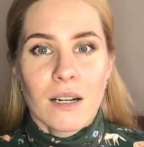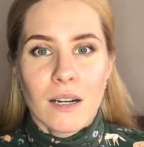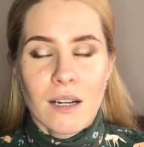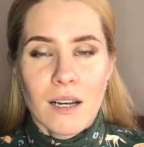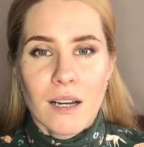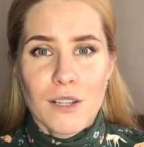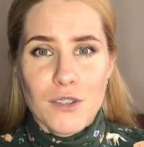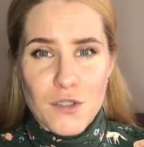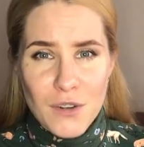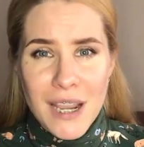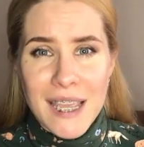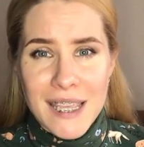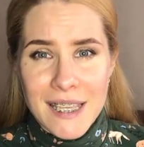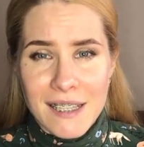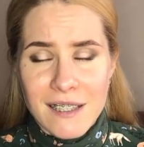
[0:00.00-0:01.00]
Uh,
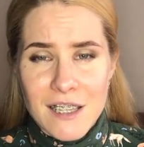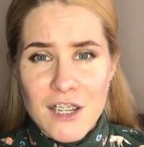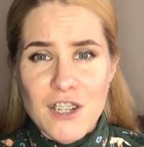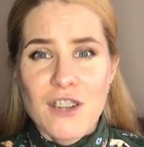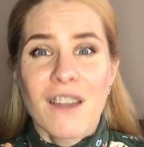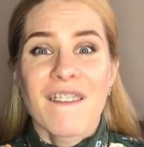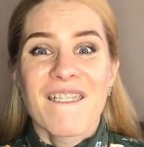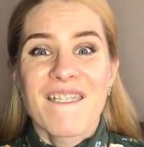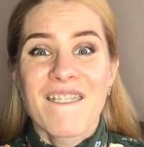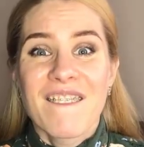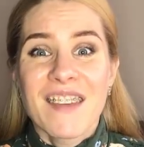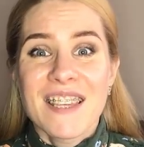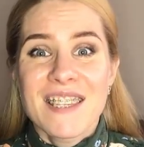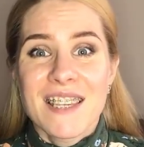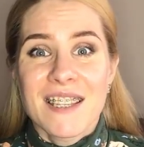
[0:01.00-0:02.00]
try English,
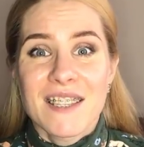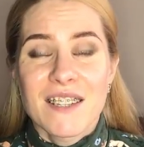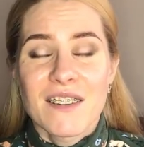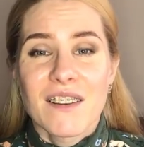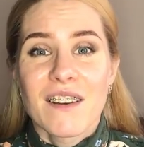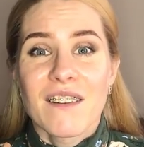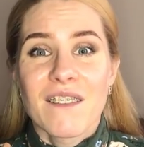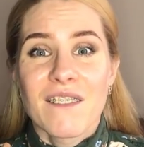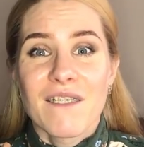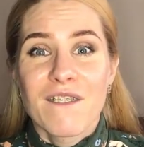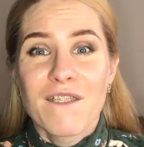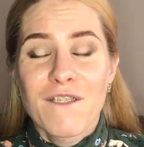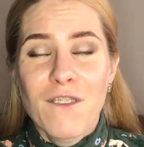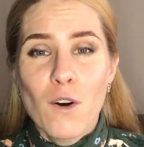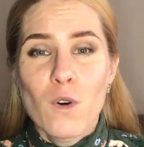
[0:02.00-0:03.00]
visit,
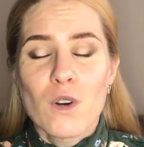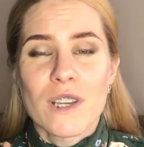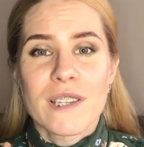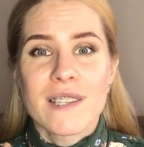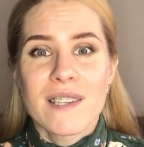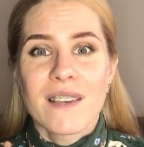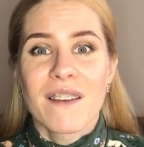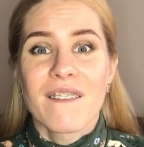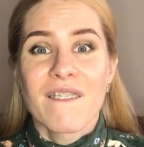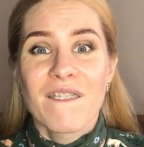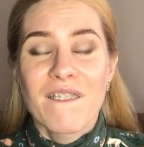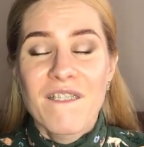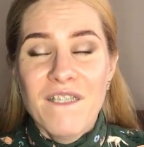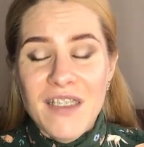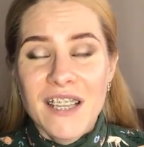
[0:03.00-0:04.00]
voice,
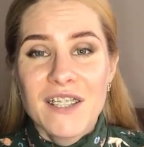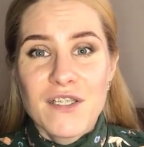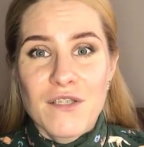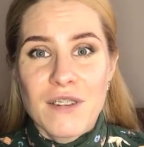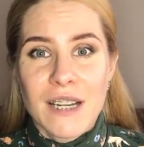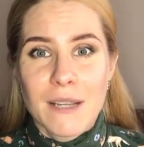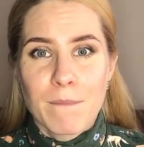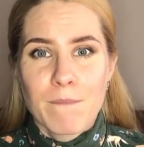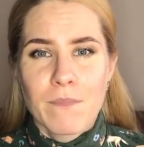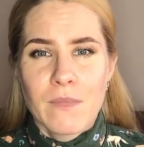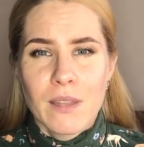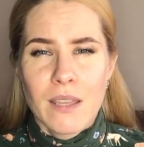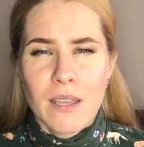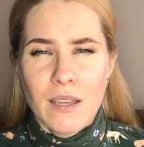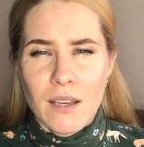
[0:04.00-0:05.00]
victory.
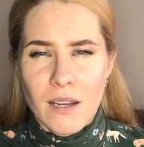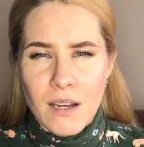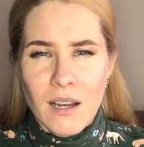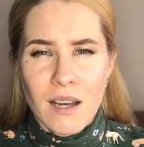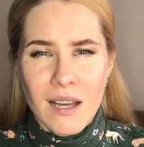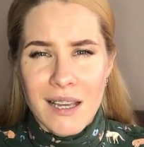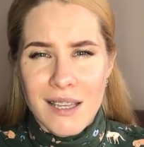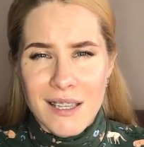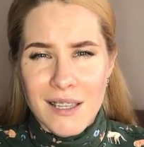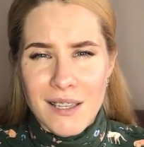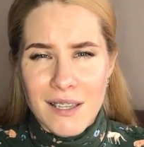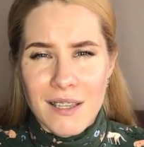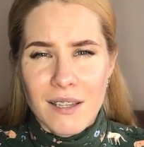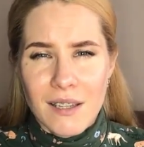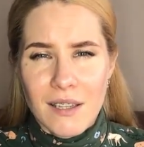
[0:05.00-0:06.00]
Uh,
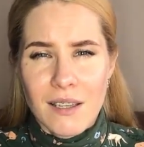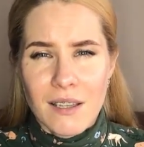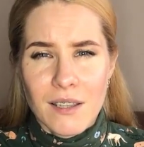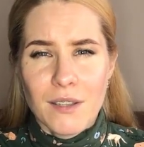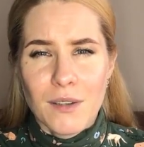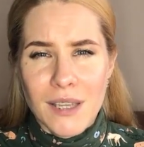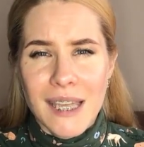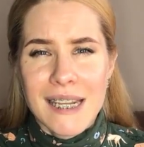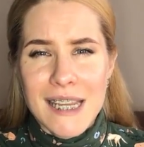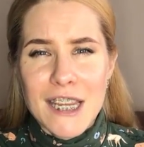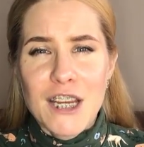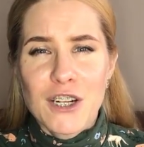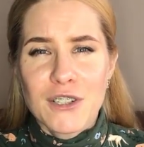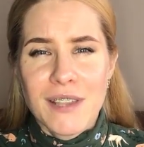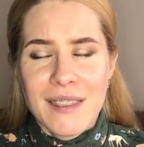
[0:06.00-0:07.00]
you can
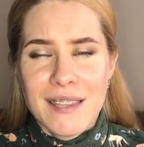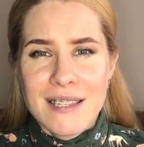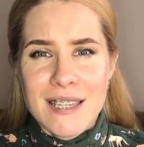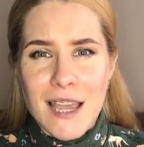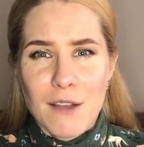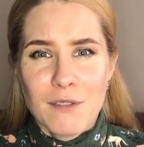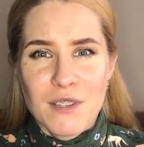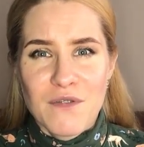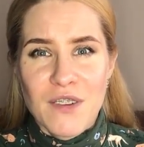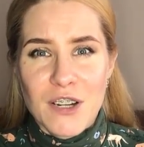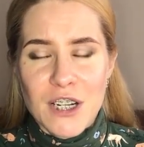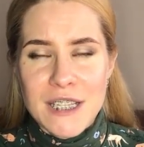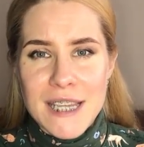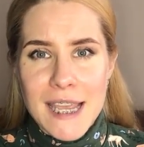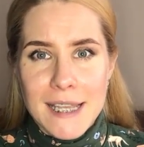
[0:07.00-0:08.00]
hear that the sound is
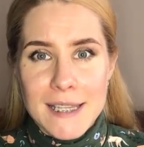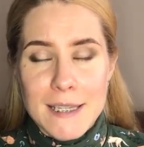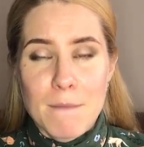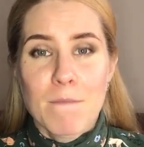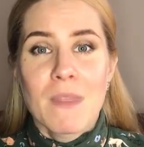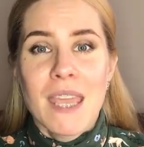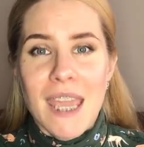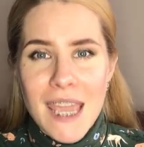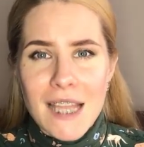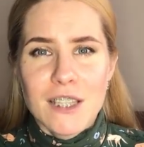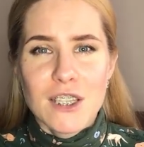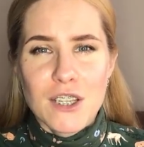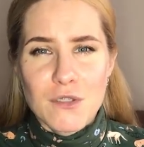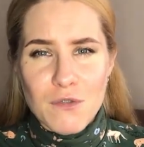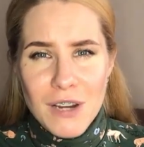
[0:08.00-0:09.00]
very tense. And
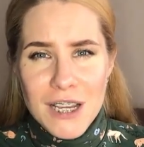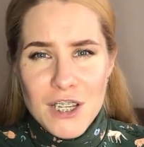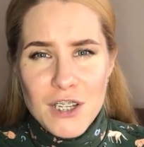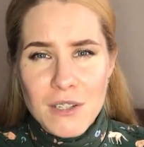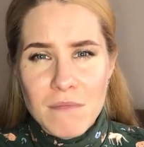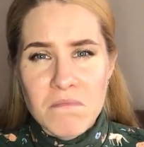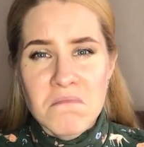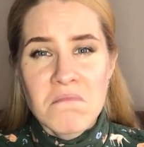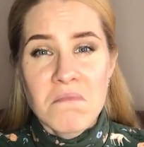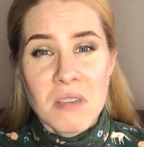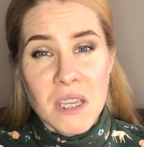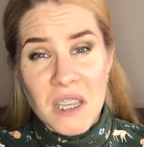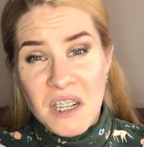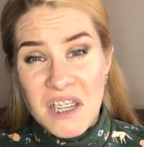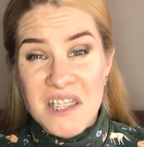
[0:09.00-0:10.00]
in Russian,
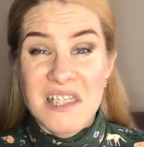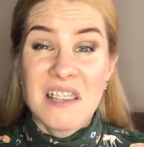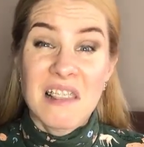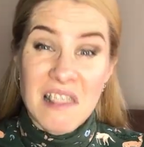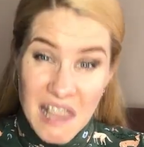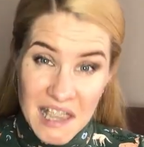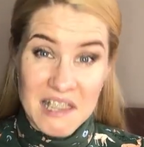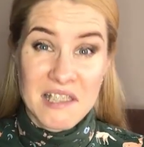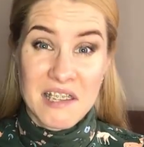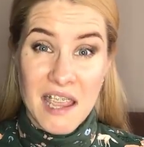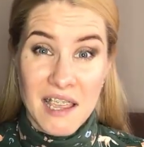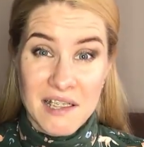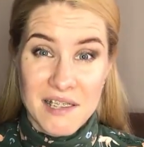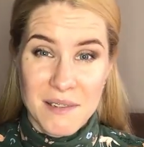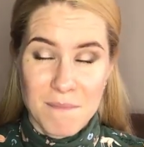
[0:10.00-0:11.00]
it is less
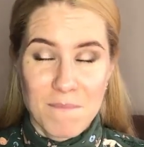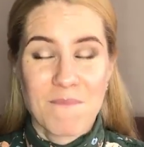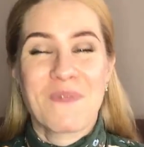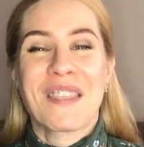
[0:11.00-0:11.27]
tense.